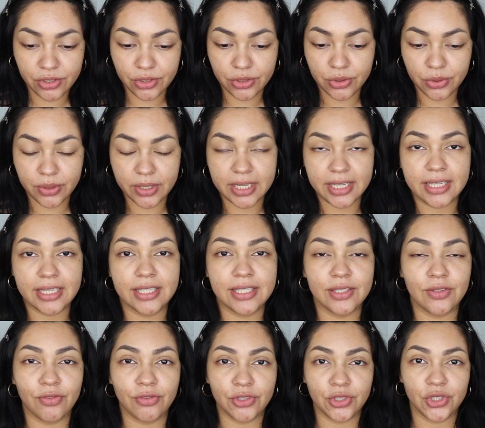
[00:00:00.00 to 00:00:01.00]
do,
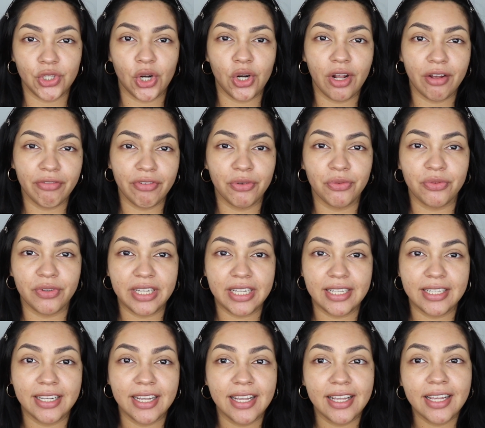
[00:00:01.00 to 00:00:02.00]
is start off and
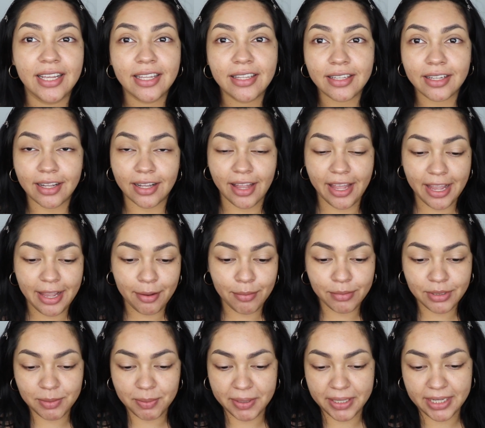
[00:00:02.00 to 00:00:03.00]
read the
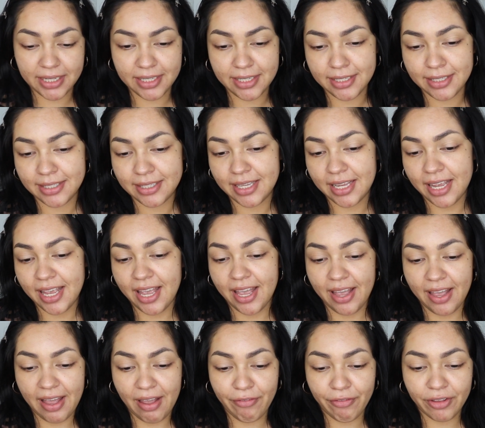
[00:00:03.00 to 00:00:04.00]
claims, because
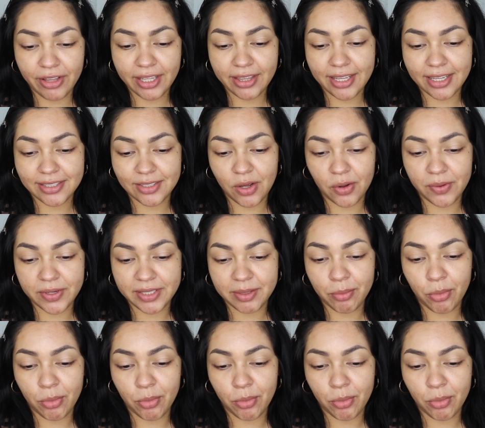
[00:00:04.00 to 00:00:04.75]
I feel like that's always